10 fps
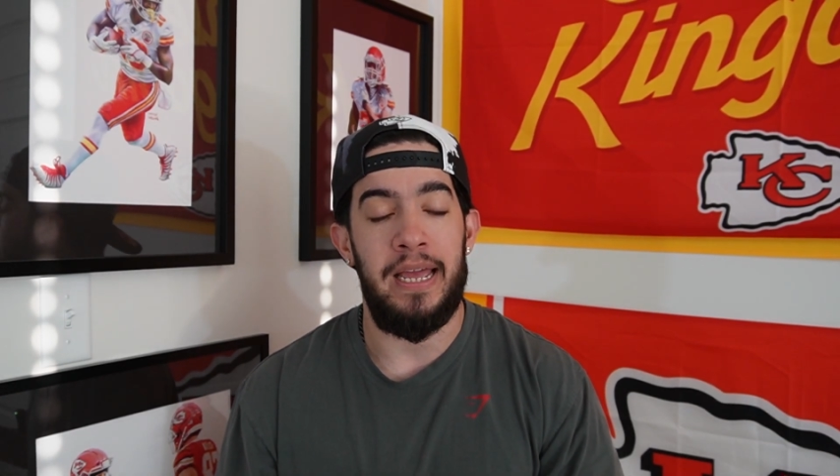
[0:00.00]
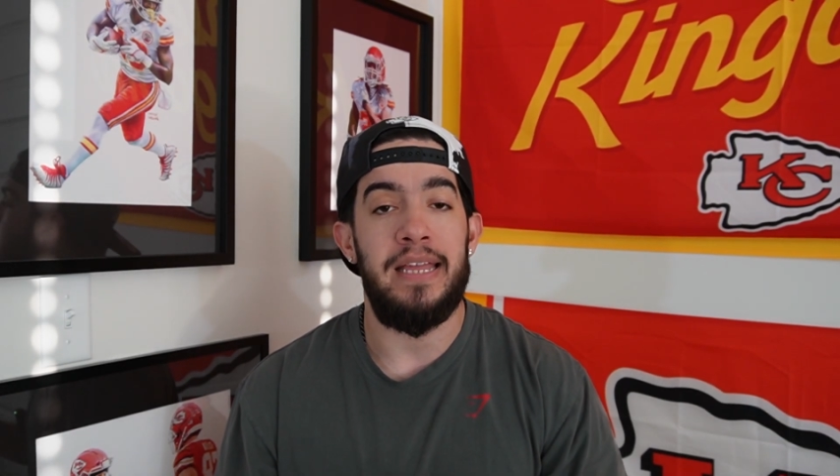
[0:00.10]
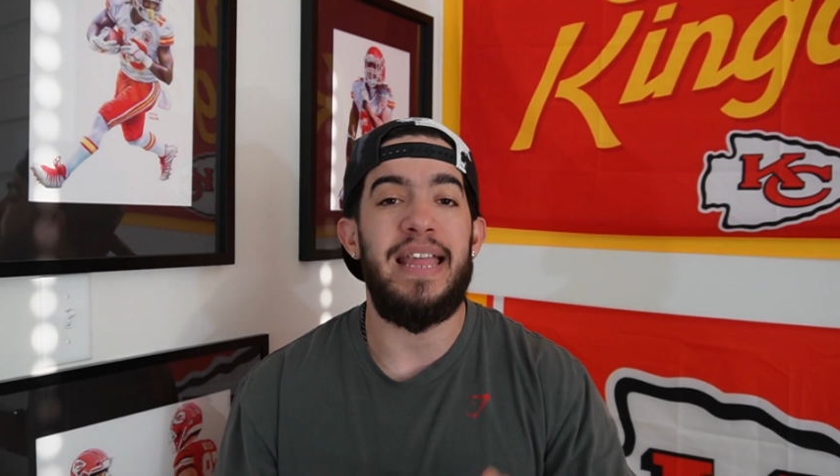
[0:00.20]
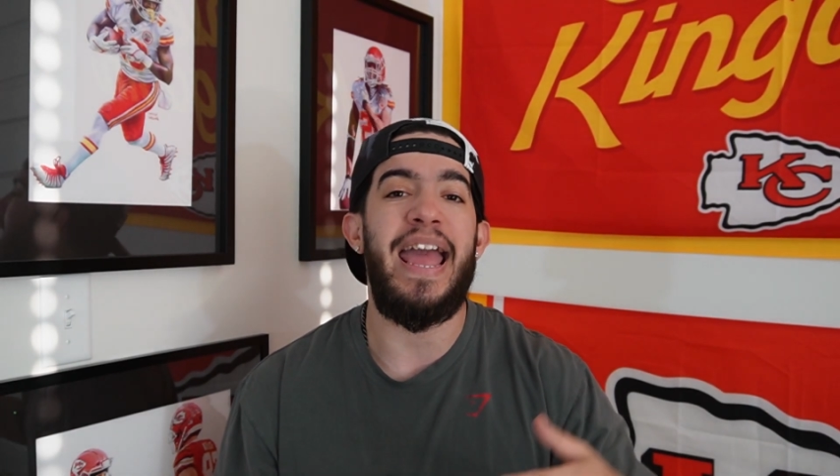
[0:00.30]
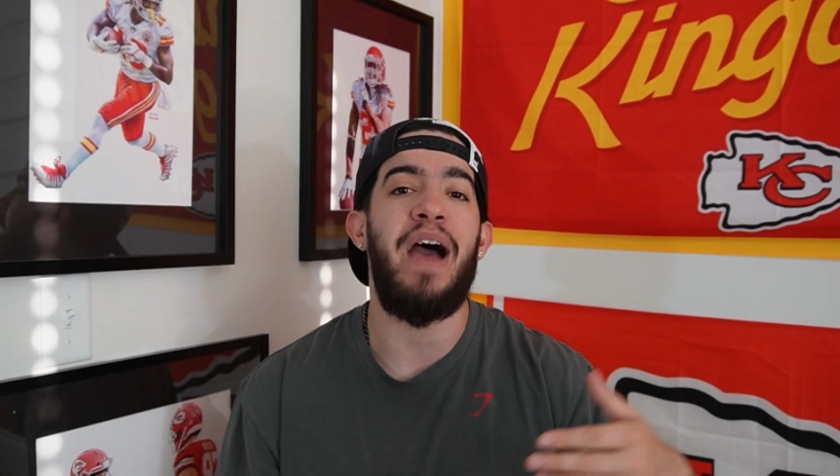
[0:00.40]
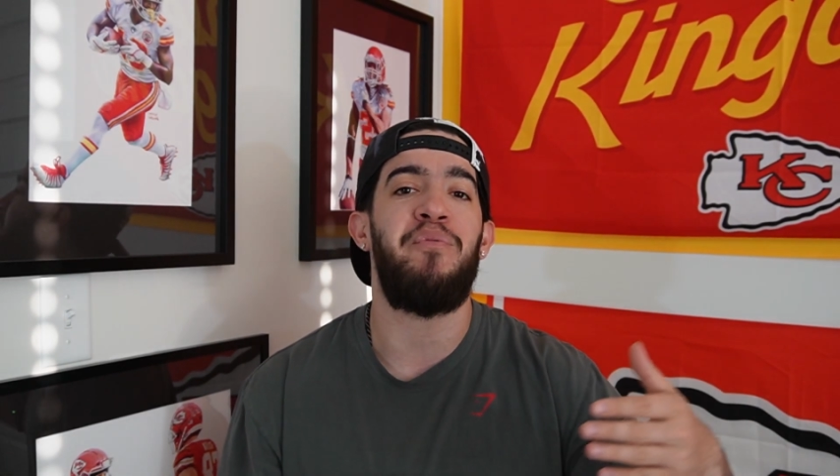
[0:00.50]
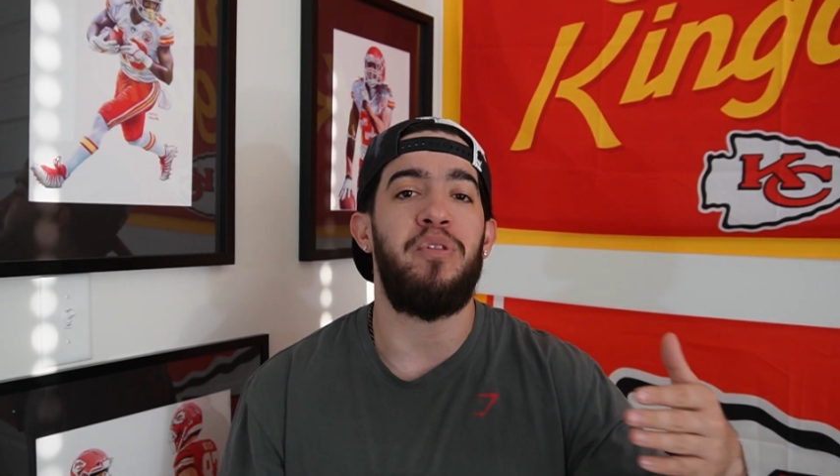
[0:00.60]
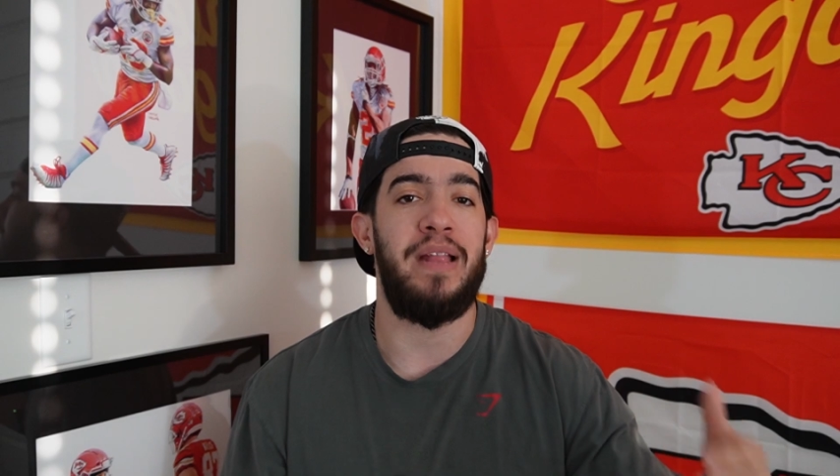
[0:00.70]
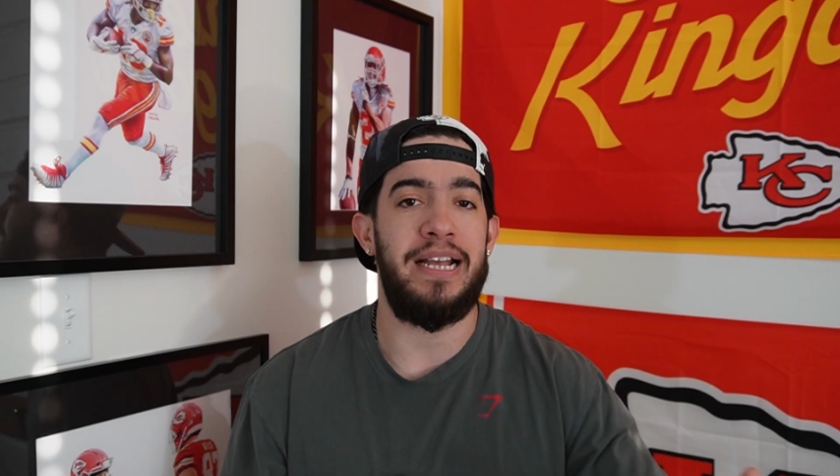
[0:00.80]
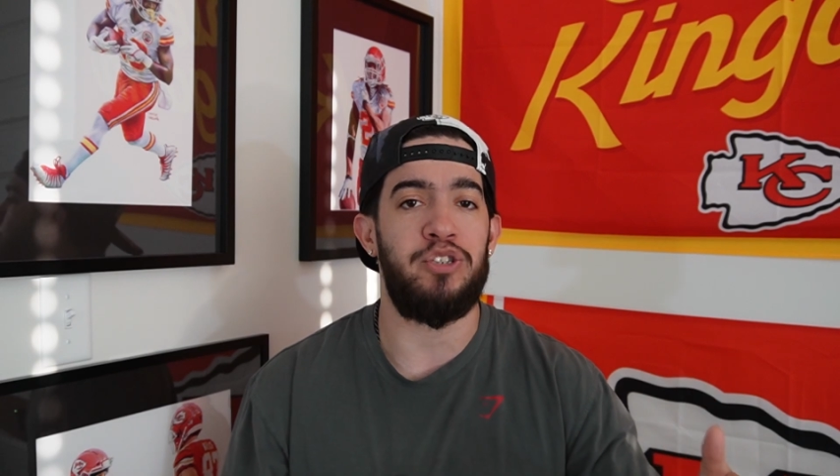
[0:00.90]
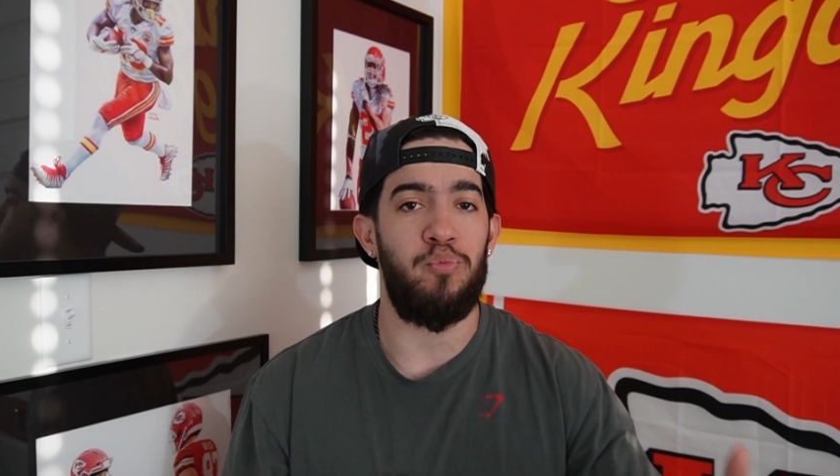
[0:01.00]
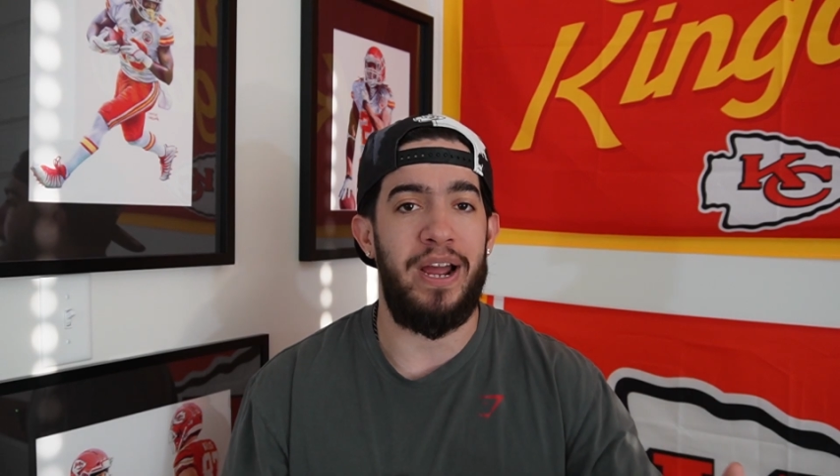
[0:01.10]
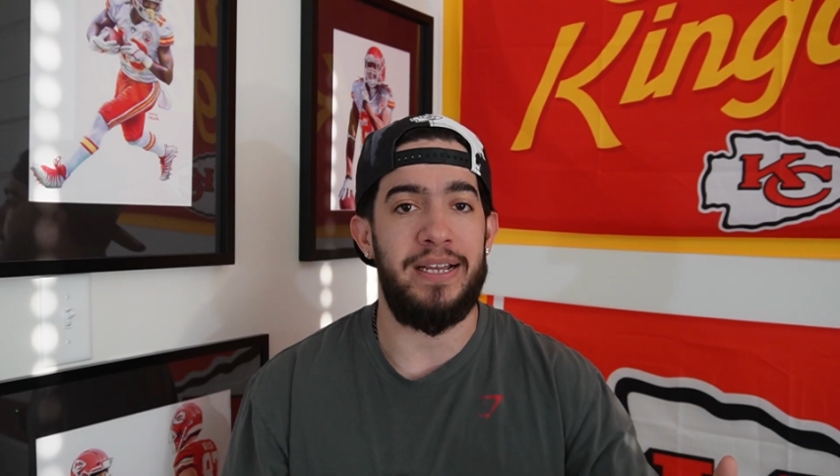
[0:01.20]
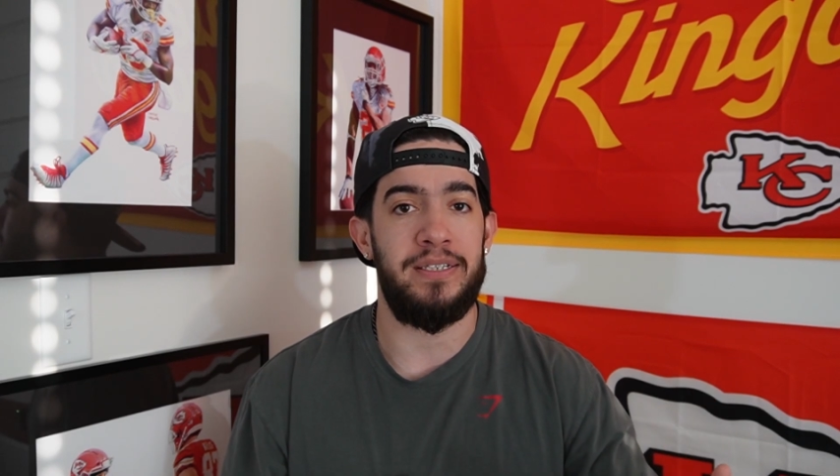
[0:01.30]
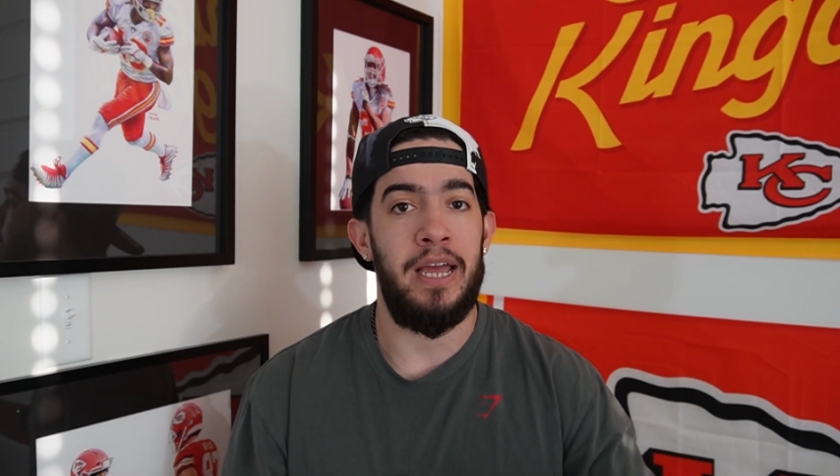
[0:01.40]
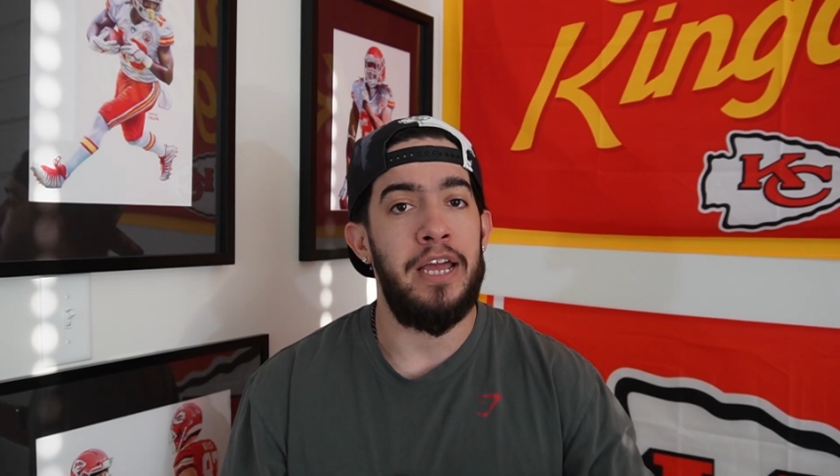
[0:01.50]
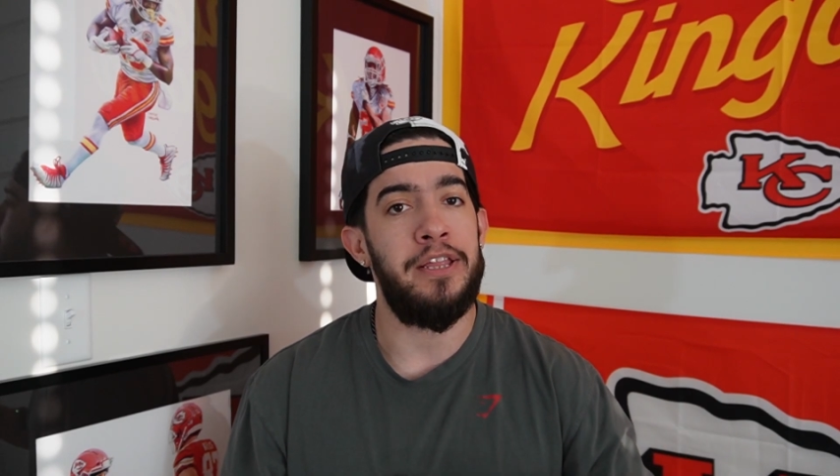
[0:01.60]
they have less rest